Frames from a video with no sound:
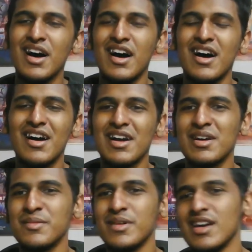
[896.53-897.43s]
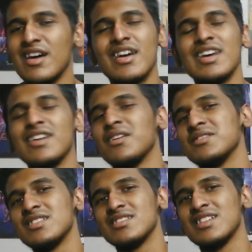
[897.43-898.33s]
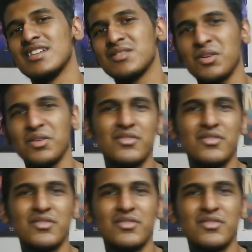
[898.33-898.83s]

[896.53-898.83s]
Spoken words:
Ah man. All right, y'all. That is all